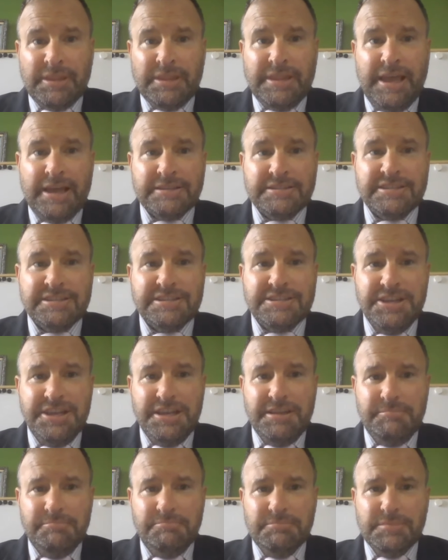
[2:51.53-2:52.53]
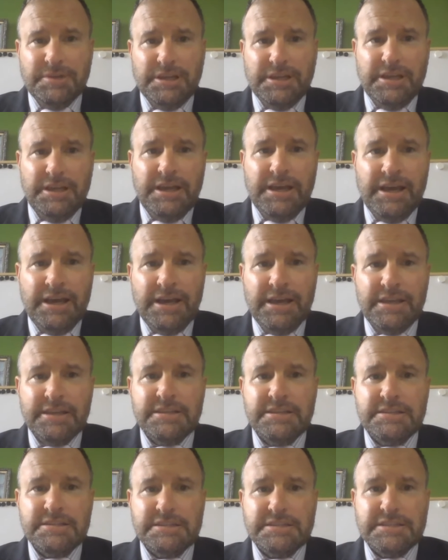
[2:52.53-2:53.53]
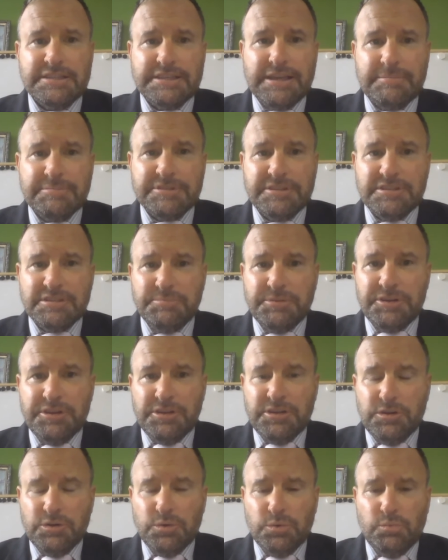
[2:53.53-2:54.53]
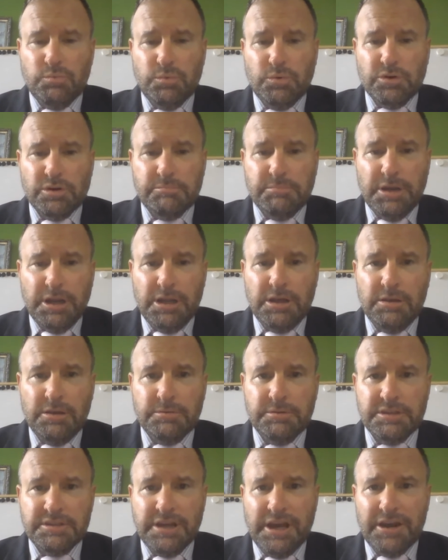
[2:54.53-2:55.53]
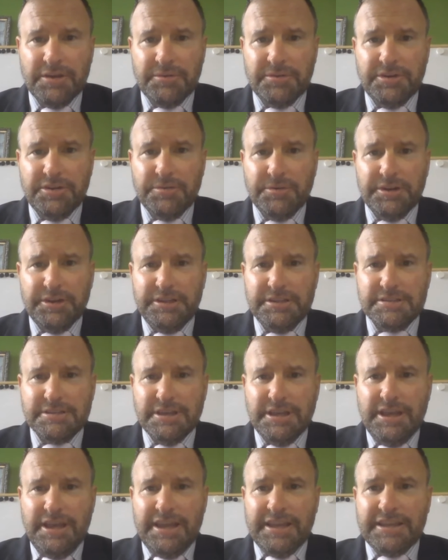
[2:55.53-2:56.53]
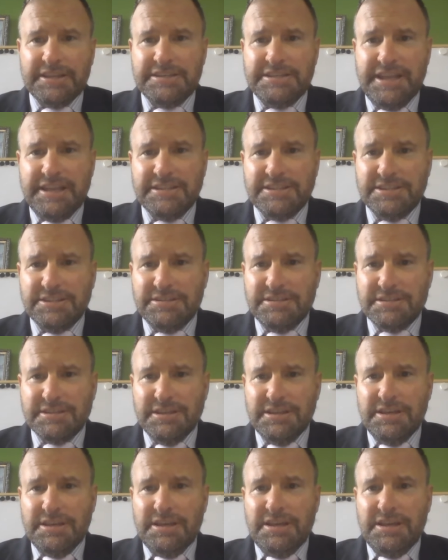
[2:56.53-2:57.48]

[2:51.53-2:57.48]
Now steam is the substance when you cool water below 100 degrees, condenses,